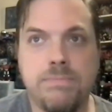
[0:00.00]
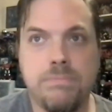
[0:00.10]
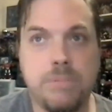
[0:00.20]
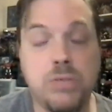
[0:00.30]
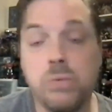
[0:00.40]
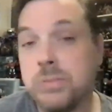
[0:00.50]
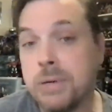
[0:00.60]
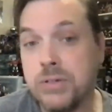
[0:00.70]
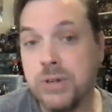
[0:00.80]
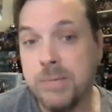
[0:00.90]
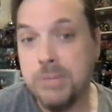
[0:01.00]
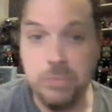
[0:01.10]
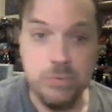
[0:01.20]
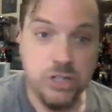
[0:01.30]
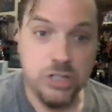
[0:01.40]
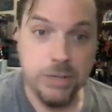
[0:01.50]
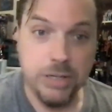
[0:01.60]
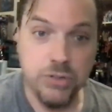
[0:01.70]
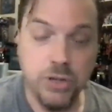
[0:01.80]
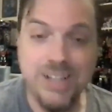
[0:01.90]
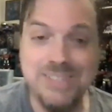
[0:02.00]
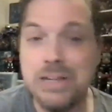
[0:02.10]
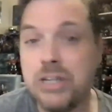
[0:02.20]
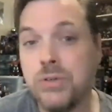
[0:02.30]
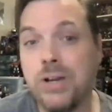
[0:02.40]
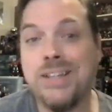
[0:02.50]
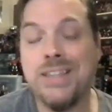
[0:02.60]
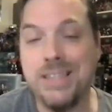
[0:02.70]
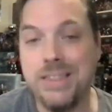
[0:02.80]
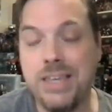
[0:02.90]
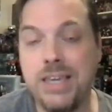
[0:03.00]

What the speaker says: Beast Wars Megatron, Beast Machines Megatron, Megatron, the